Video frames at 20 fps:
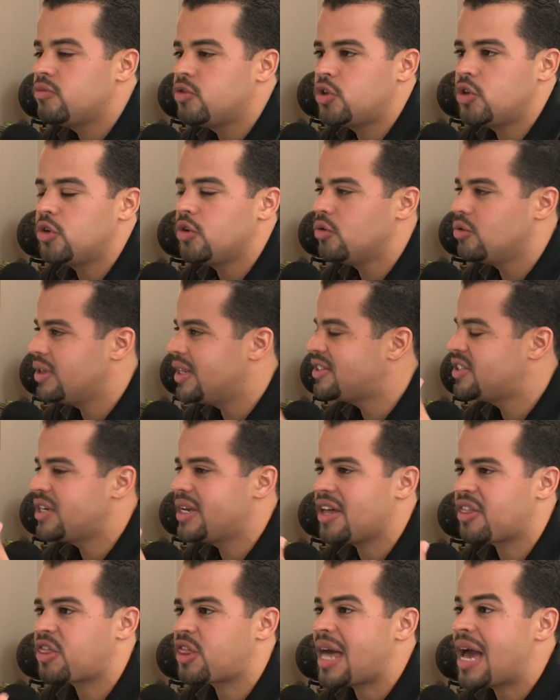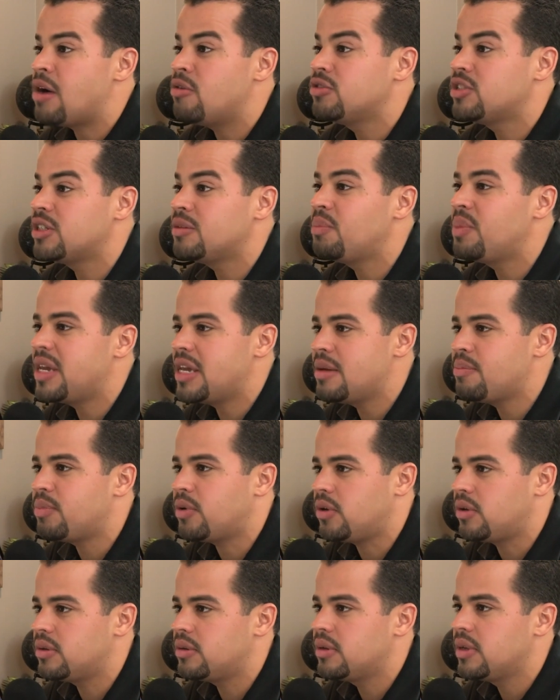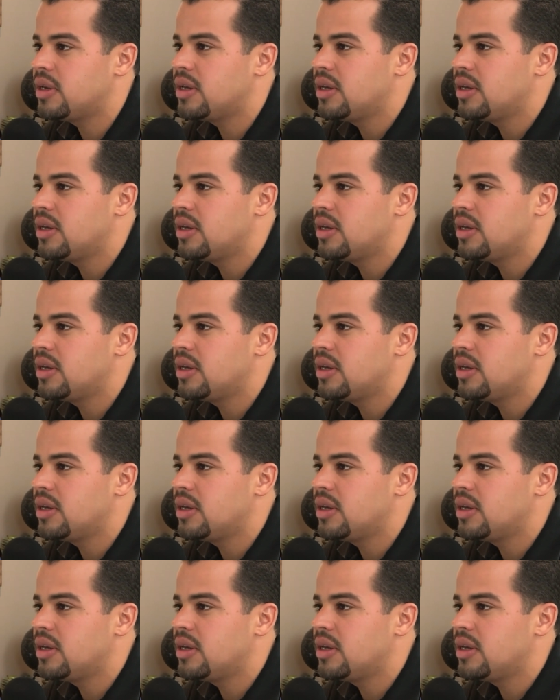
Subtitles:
to, let's say, 1,000 people.